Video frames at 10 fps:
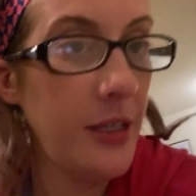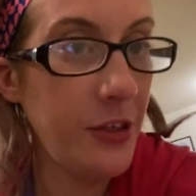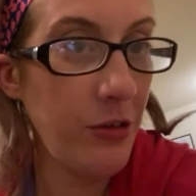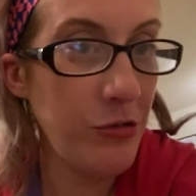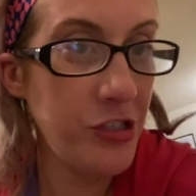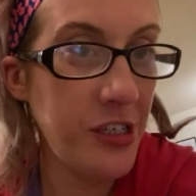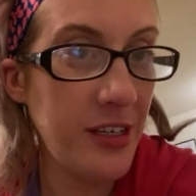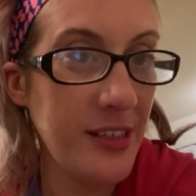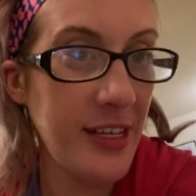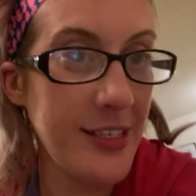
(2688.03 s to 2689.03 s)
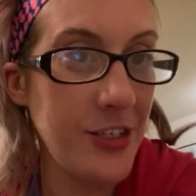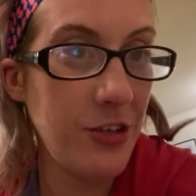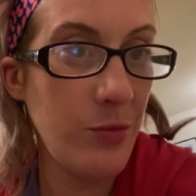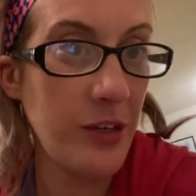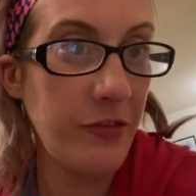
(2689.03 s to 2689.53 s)
eat their own shit. That's a
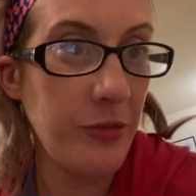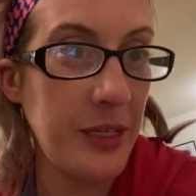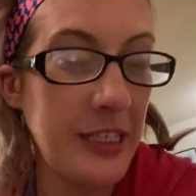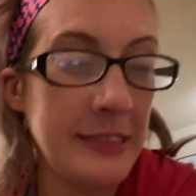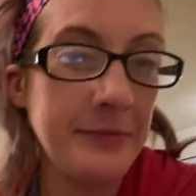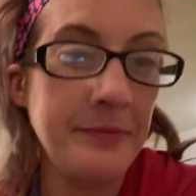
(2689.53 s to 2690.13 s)
new one for me.